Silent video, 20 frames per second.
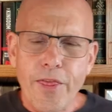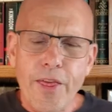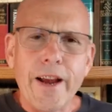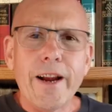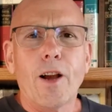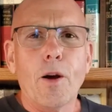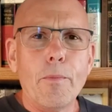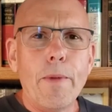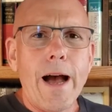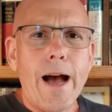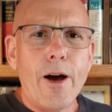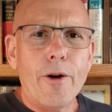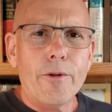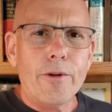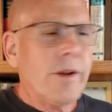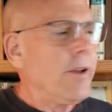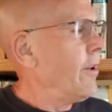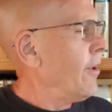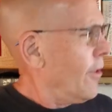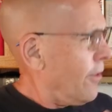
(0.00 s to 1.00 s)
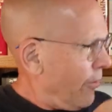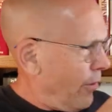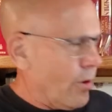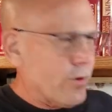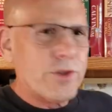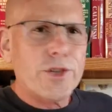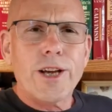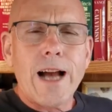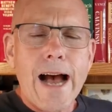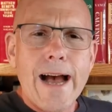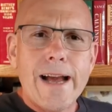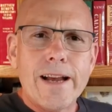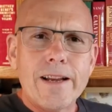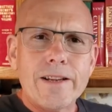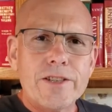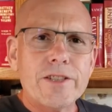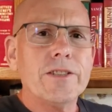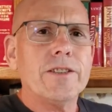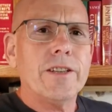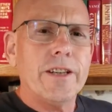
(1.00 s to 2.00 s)
think about those
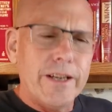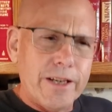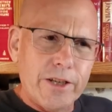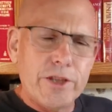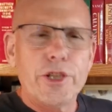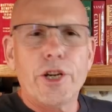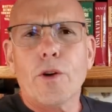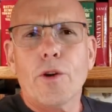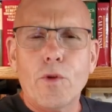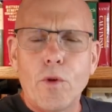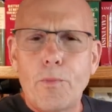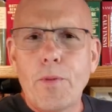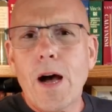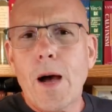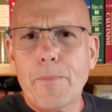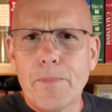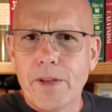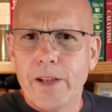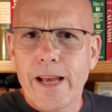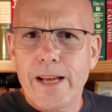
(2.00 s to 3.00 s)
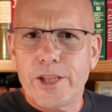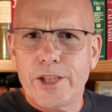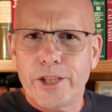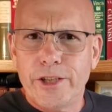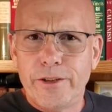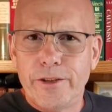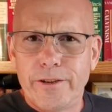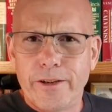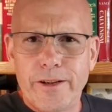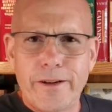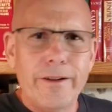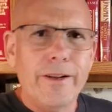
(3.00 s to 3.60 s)
guys in general population